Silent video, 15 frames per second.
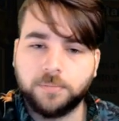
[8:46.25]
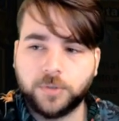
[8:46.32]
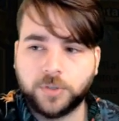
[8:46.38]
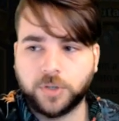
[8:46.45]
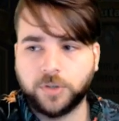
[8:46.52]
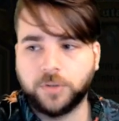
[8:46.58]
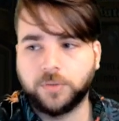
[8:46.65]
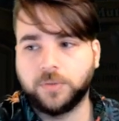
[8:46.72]

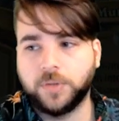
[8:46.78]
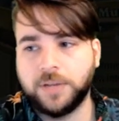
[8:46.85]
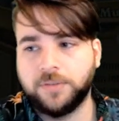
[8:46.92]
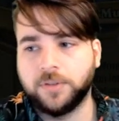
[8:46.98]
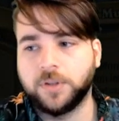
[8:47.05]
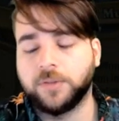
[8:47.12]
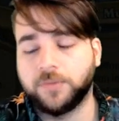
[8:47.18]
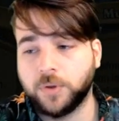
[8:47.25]
So
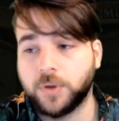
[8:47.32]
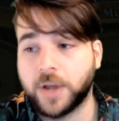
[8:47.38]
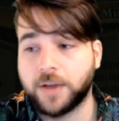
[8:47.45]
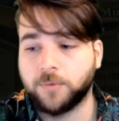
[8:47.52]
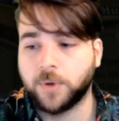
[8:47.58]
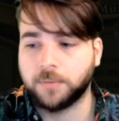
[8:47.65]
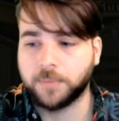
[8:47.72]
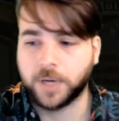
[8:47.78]
even if you have
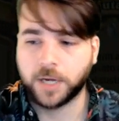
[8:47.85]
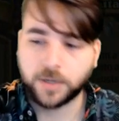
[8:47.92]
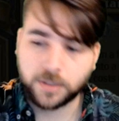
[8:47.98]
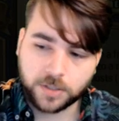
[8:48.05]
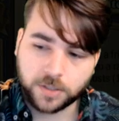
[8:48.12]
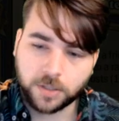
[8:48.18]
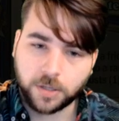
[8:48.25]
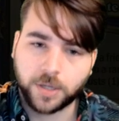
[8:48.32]
1 mana, it's
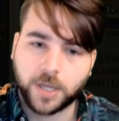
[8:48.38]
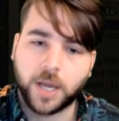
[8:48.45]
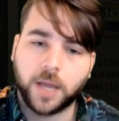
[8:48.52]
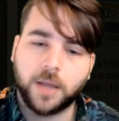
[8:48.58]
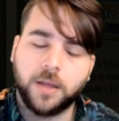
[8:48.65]
still okay.